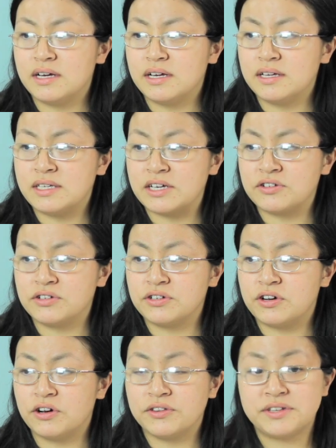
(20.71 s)
a section
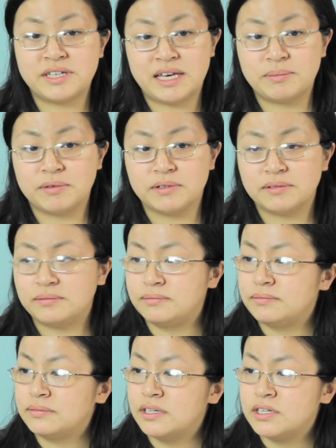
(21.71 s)
called Table.
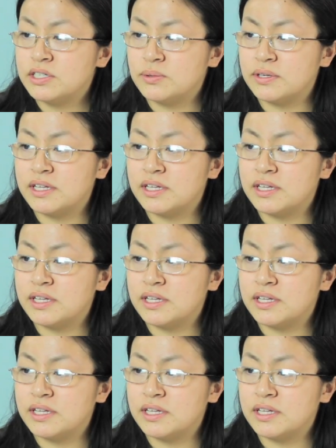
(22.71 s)
So we'll